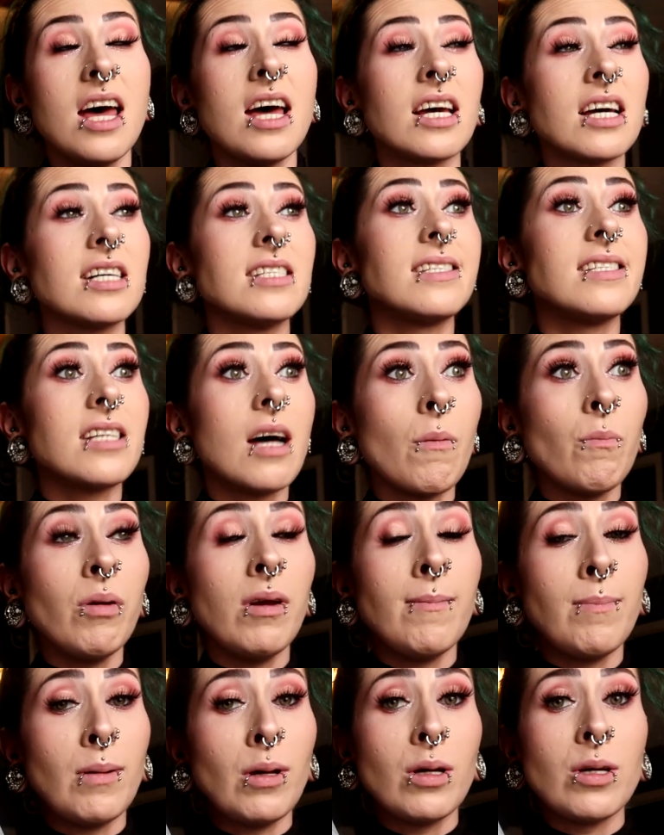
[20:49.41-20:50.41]
Because some
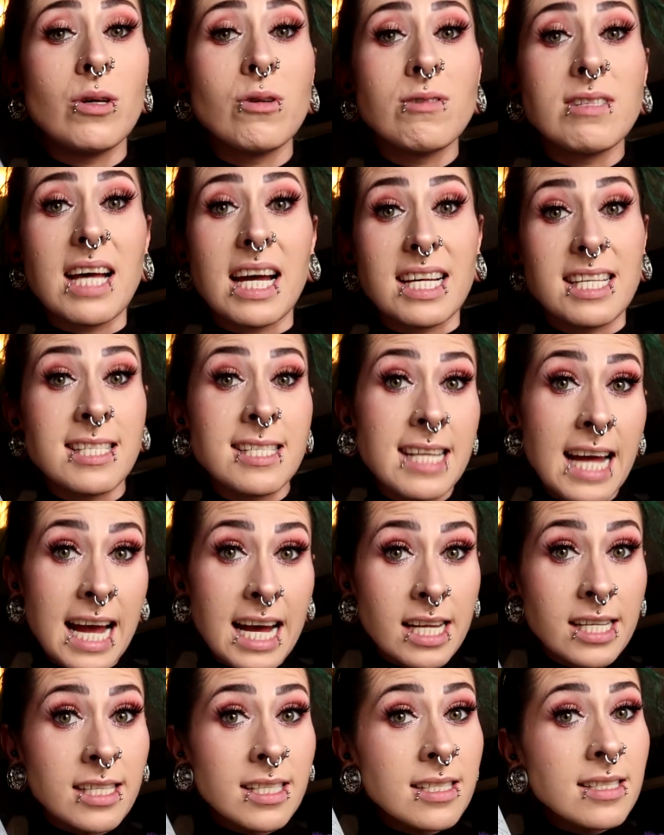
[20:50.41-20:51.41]
people use like
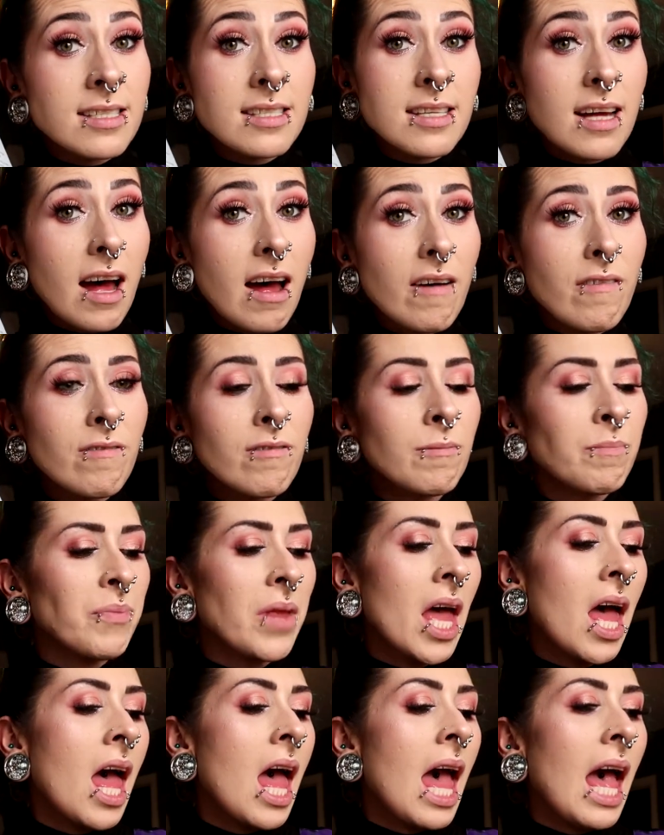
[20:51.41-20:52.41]
sand and stuff,
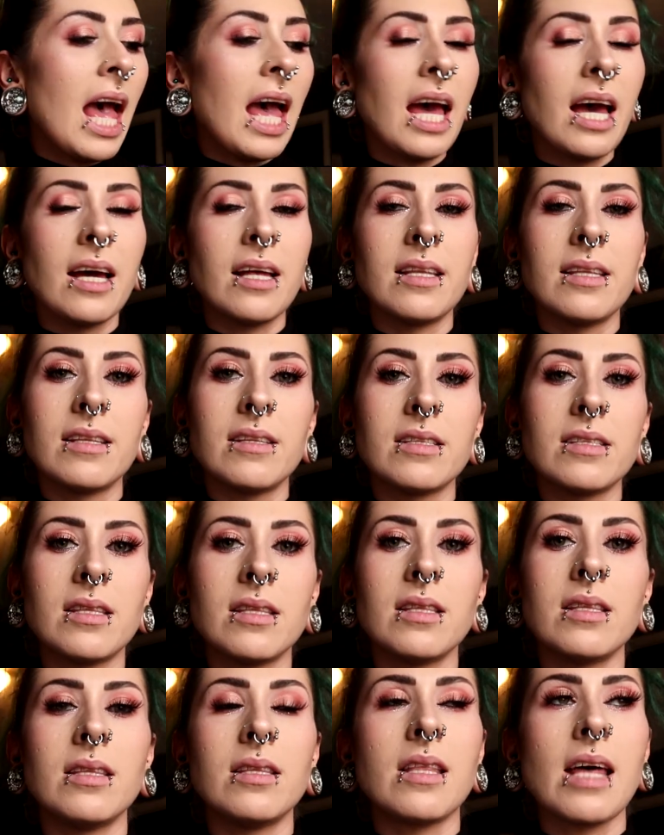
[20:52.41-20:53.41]
and
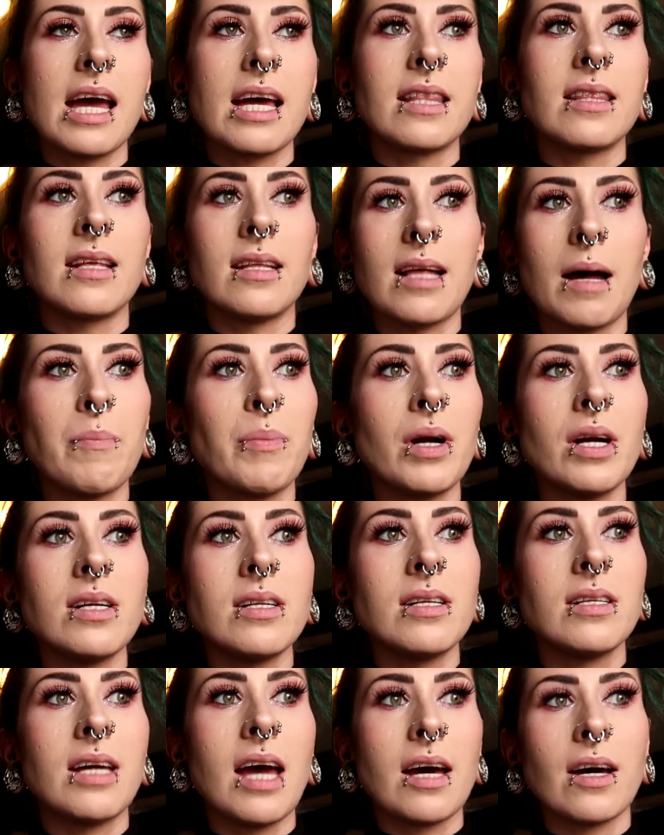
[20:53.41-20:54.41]
like the
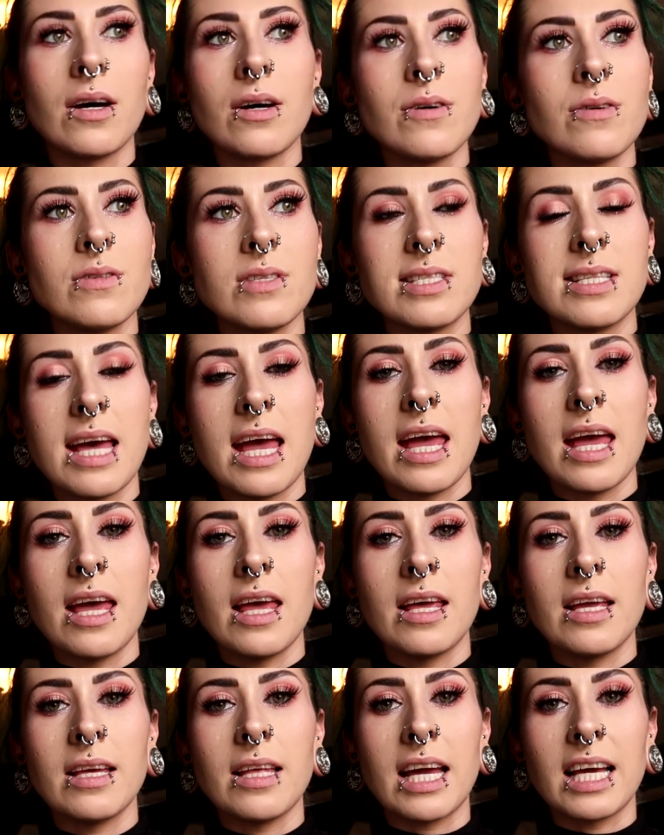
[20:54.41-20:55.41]
leopard geckos,
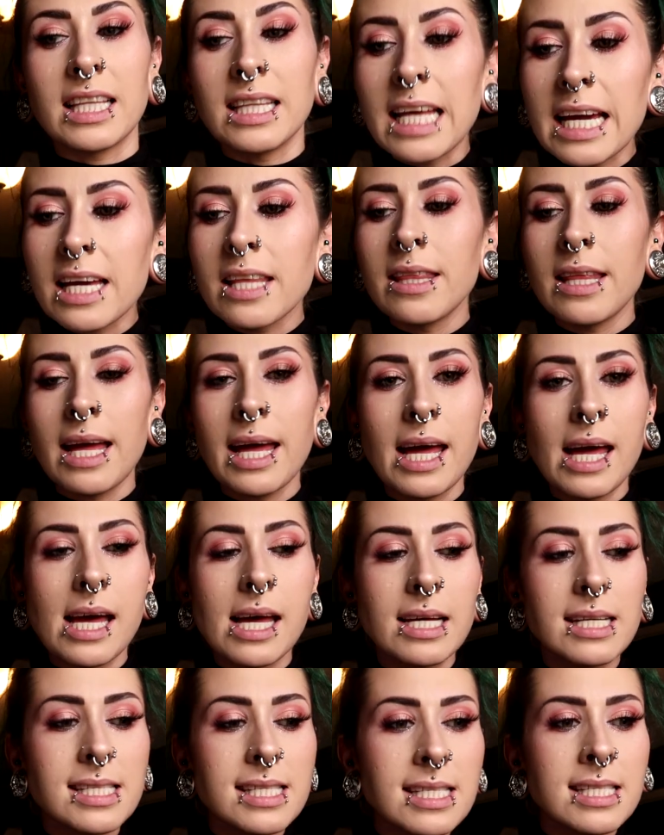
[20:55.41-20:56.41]
they like lick
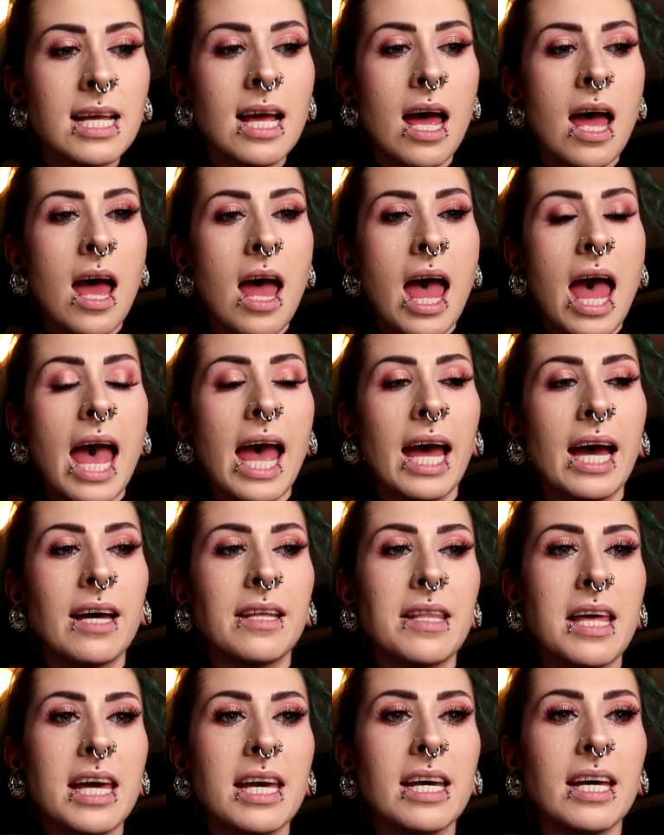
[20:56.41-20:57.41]
things,
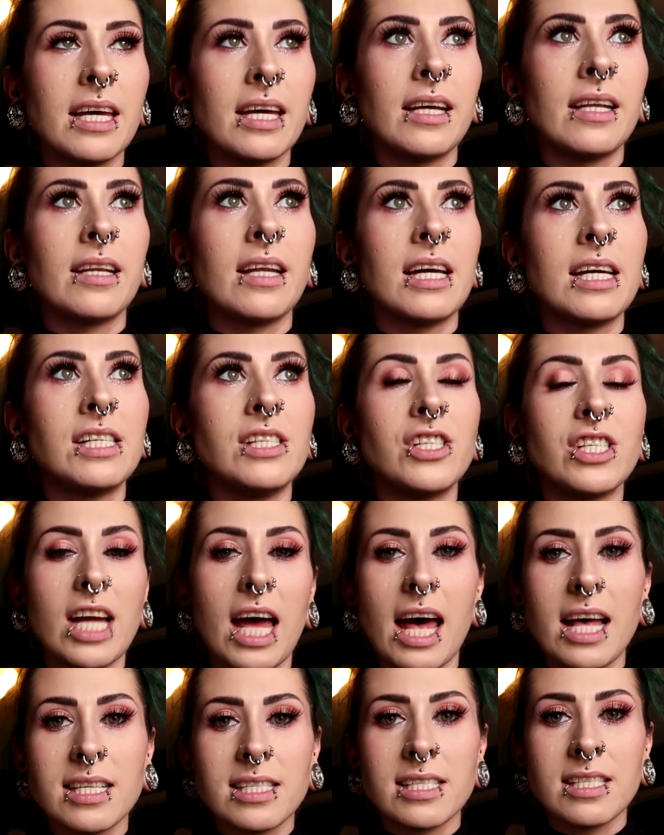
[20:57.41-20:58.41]
and they can
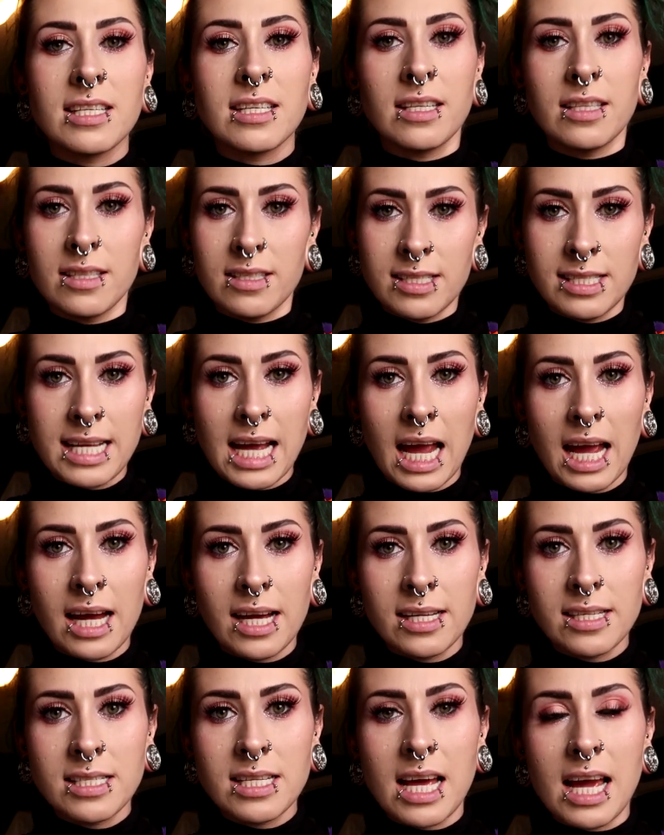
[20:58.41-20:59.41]
ingest
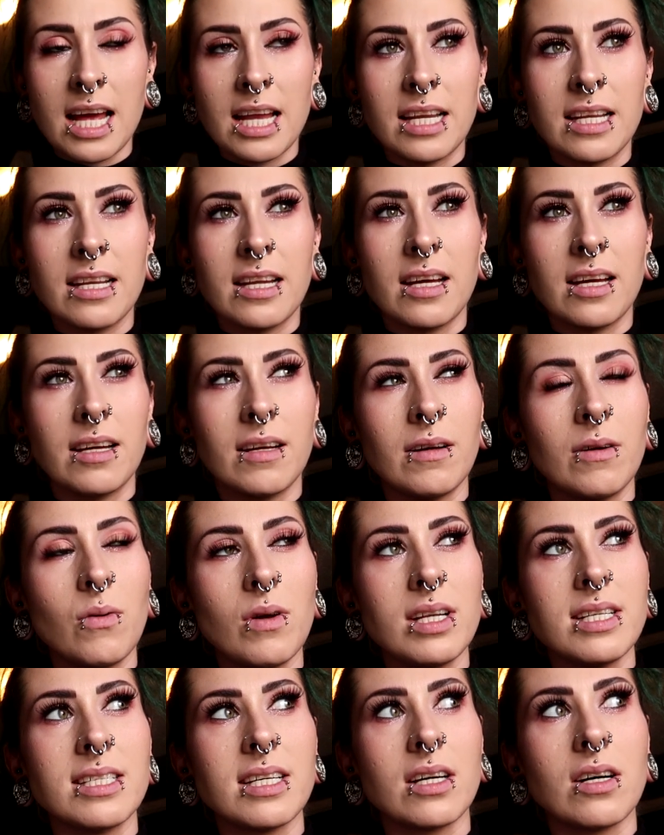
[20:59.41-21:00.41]
sand and
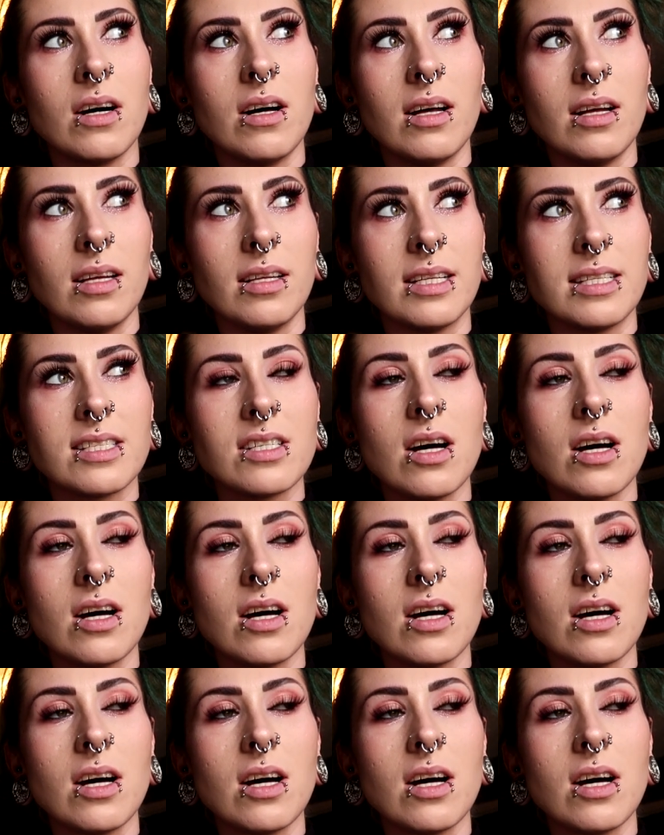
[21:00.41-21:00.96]
what is it called?